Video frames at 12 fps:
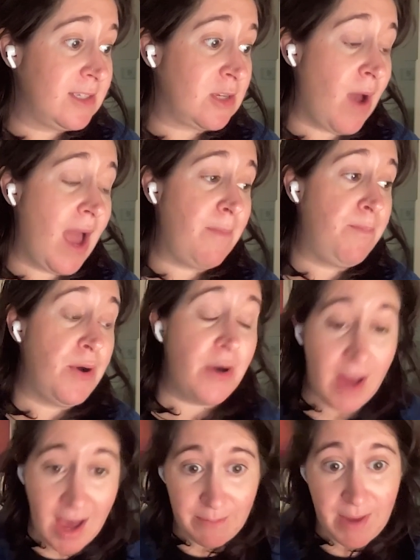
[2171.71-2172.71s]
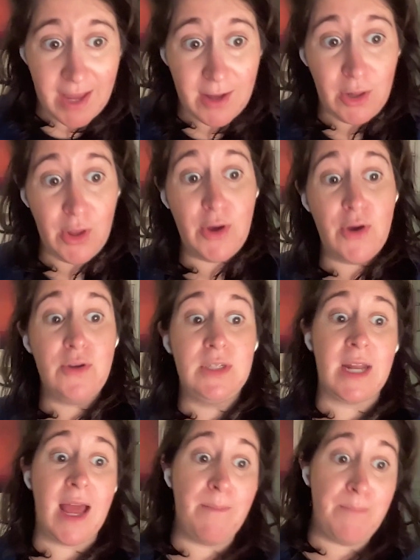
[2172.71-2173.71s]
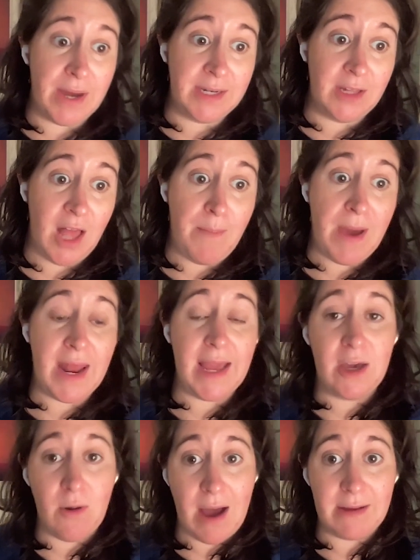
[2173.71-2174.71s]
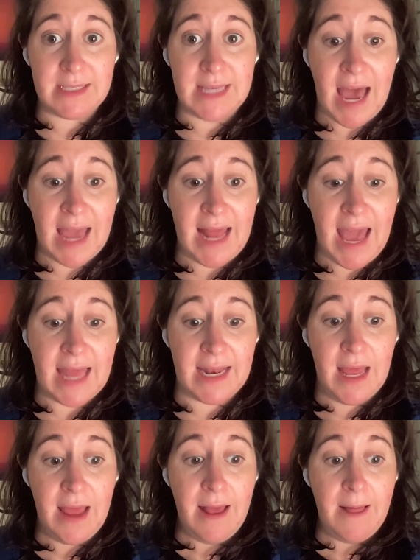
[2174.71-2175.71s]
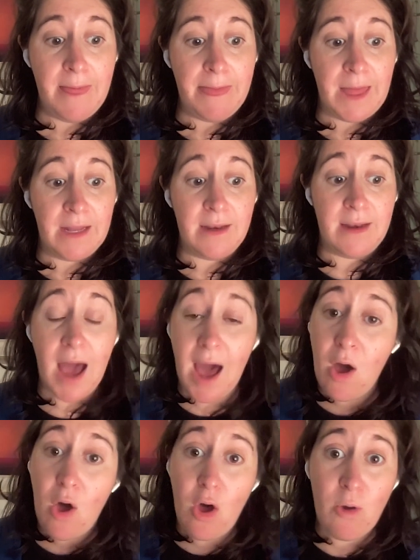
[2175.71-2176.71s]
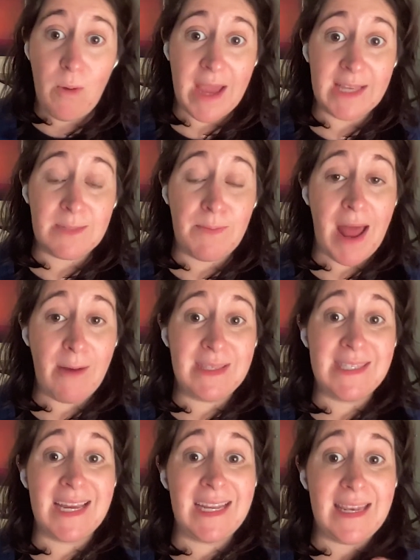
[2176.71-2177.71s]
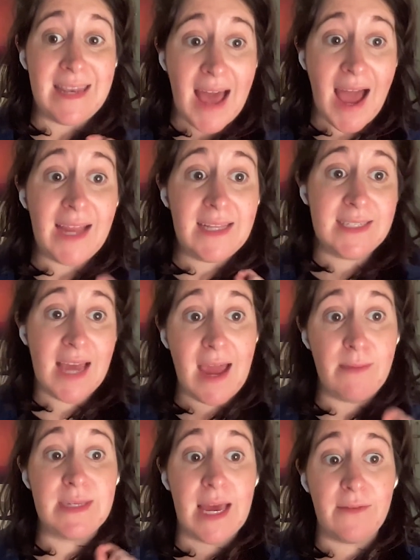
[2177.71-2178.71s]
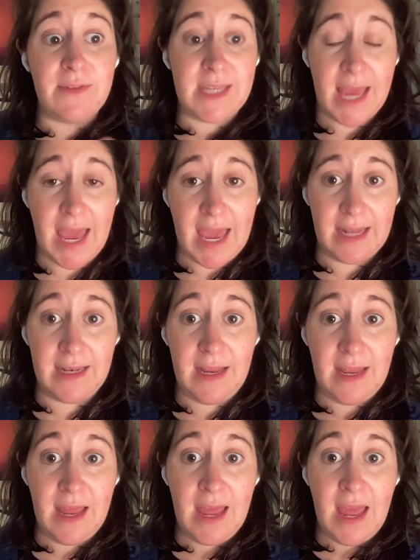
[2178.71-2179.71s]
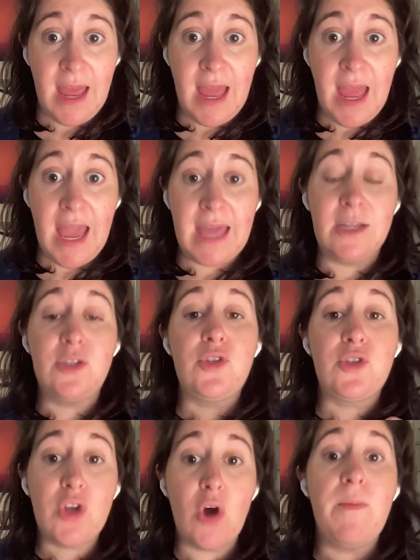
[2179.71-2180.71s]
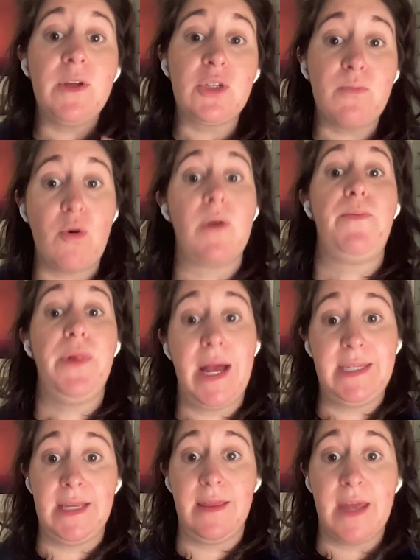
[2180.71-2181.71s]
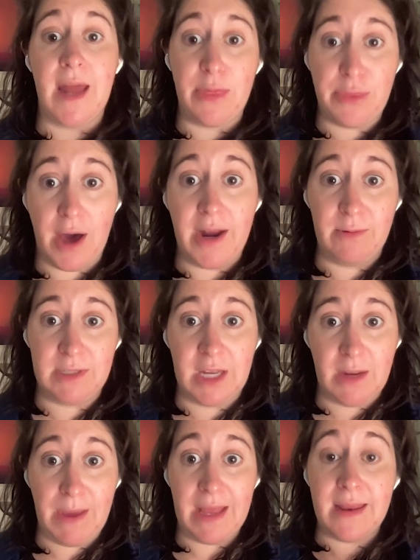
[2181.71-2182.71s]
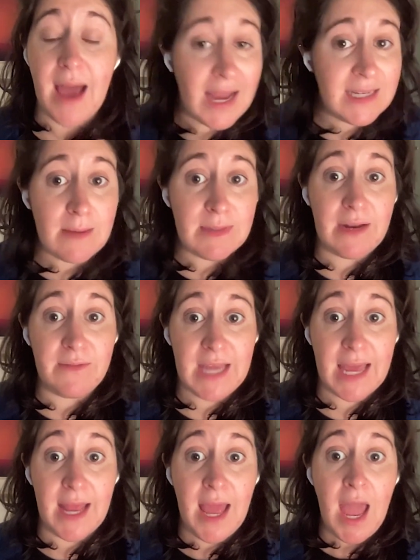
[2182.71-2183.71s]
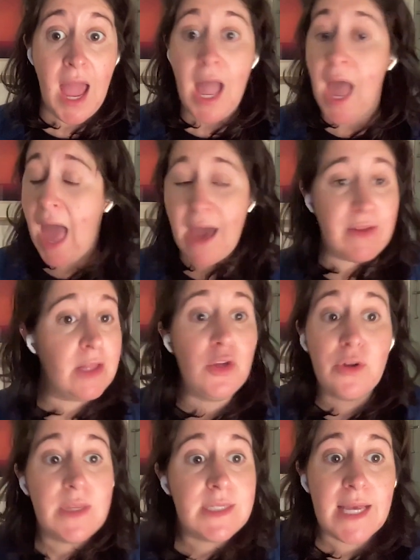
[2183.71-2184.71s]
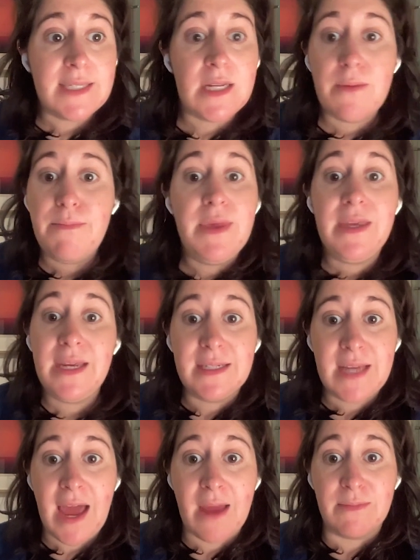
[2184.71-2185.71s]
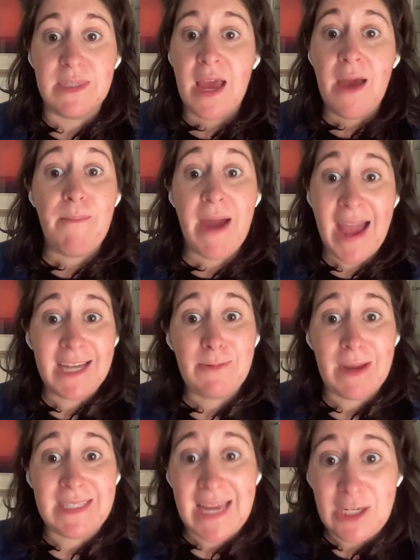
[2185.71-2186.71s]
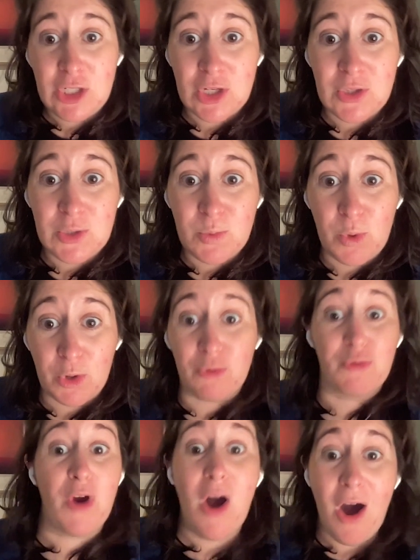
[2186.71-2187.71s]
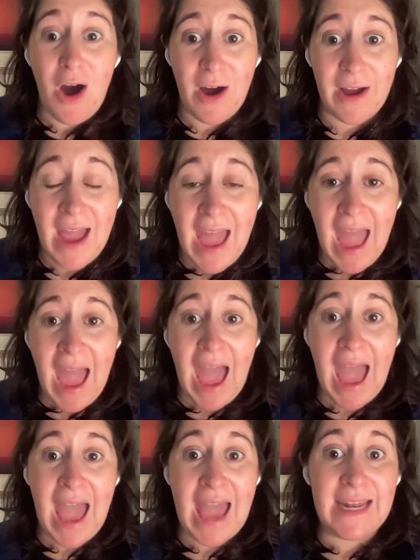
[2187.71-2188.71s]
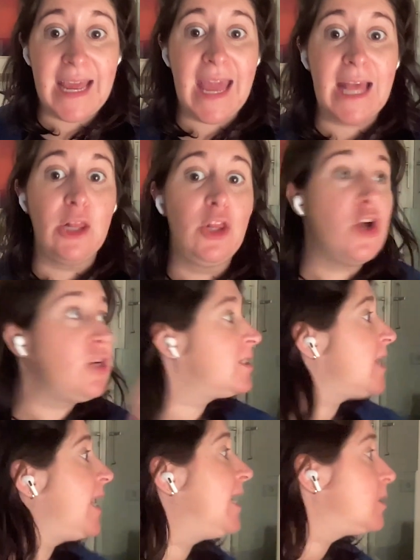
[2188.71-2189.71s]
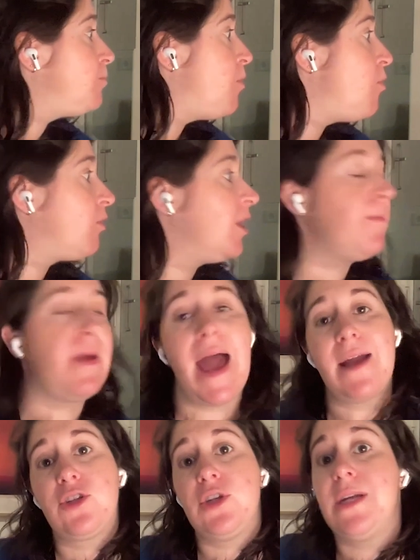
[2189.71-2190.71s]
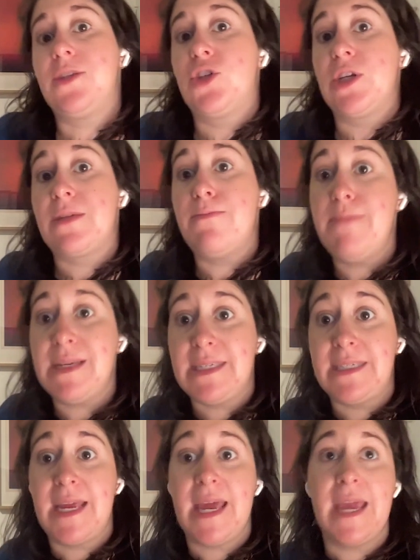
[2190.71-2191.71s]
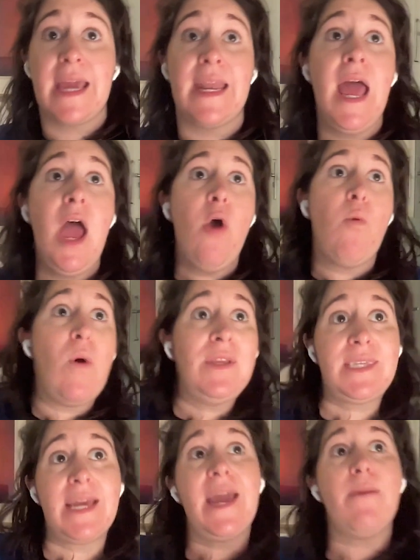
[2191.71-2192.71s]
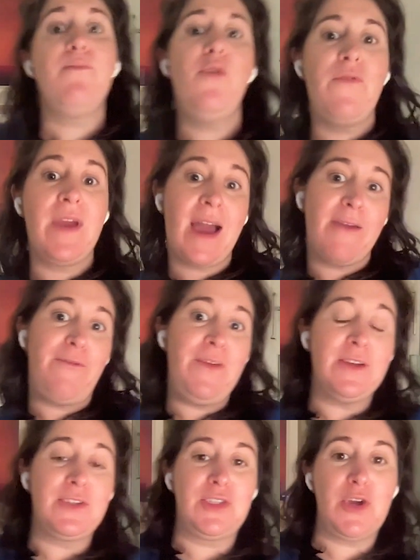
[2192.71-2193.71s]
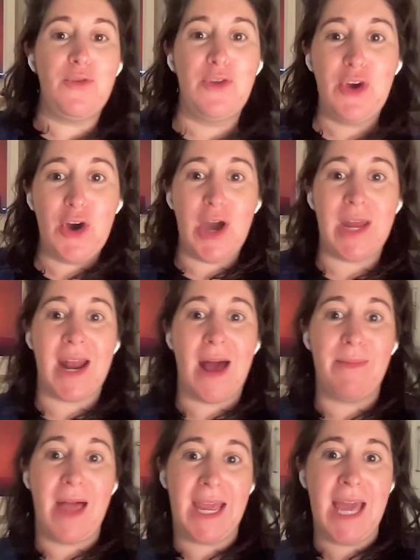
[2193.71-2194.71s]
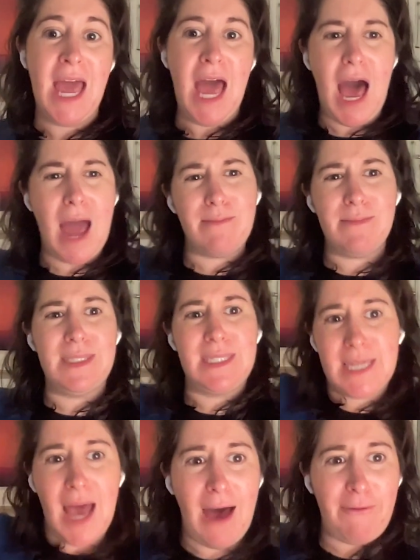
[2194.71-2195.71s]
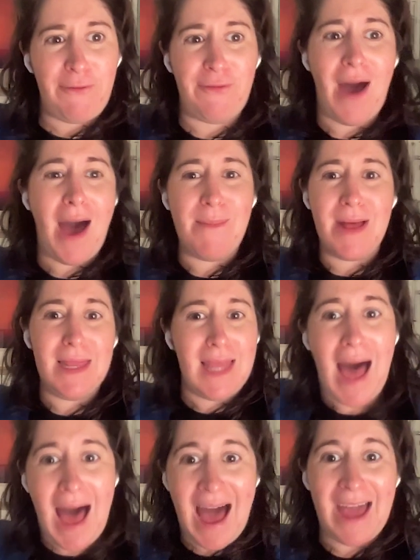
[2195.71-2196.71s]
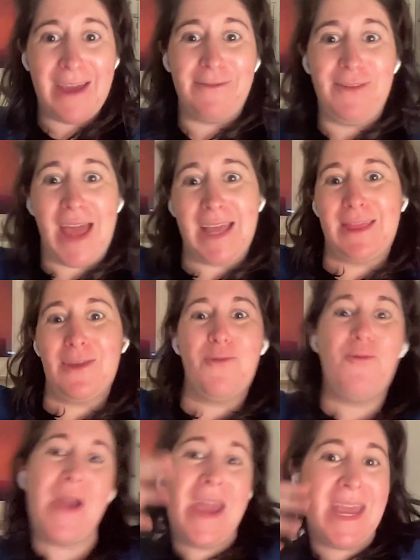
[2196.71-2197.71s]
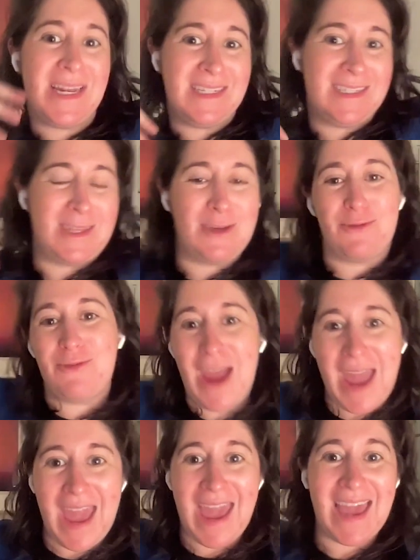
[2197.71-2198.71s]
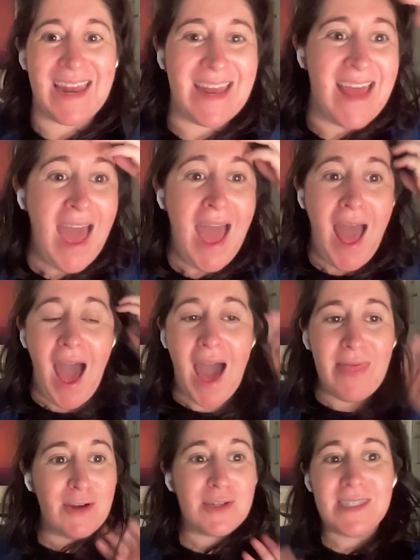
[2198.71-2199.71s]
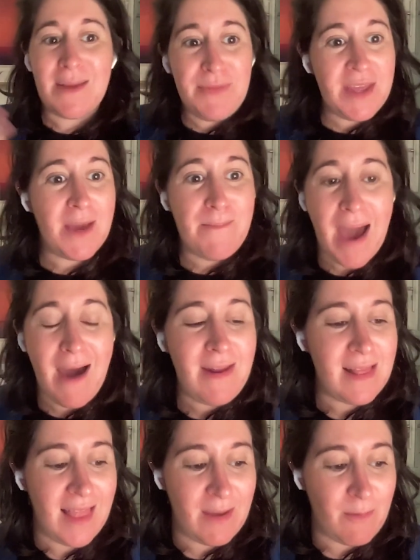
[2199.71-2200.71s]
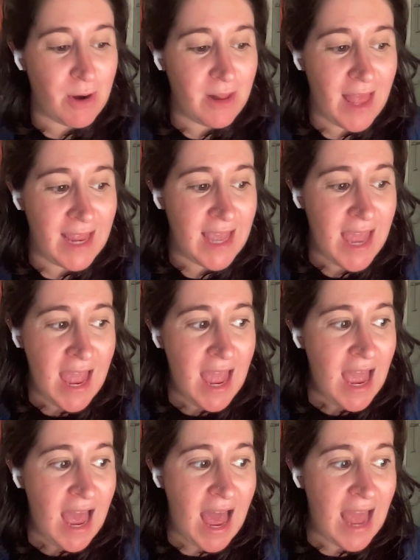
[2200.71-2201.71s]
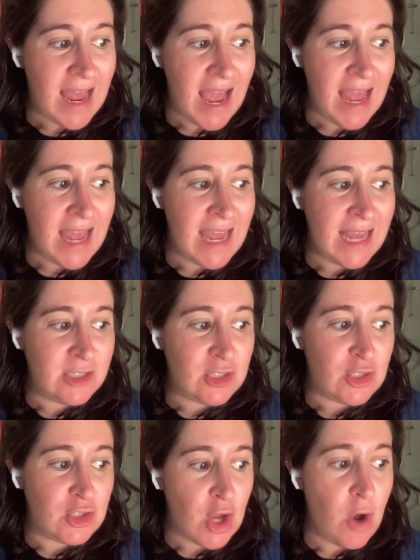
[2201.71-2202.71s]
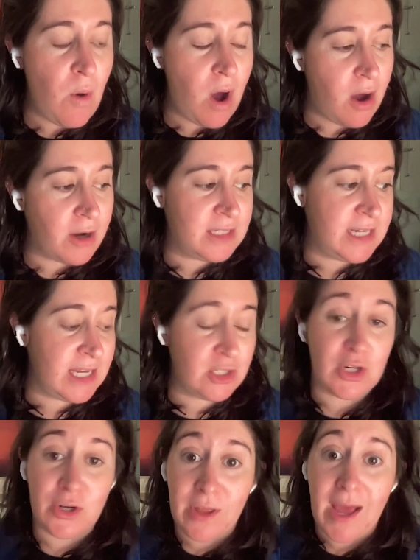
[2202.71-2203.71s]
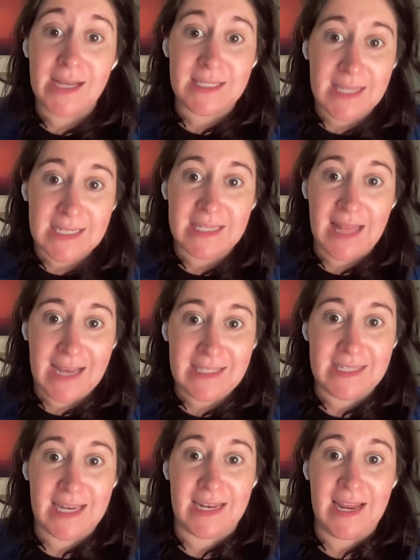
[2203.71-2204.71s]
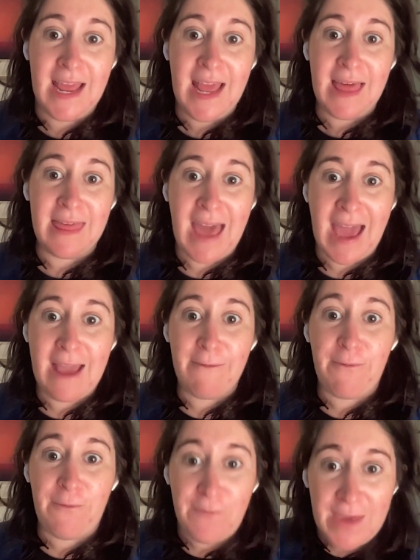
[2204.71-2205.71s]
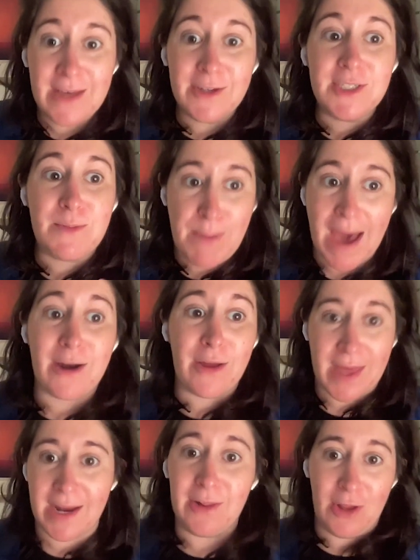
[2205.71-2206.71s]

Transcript: so I put on my clothes and I bundle up and I go outside, and not always, but I would say 9 times out of 10, it is so much more pleasant than I thought it was going to be. 9 times out of 10, having learned this lesson a million times, my expectations were wrong, and it looks like it's pouring, but actually it's just misting. And once I get moving, I feel so good. And I'm like, I'm tough, I'm alive, like the wind, the rain. And there's something about it where like, it's so hard to internalize this lesson that it feels better than it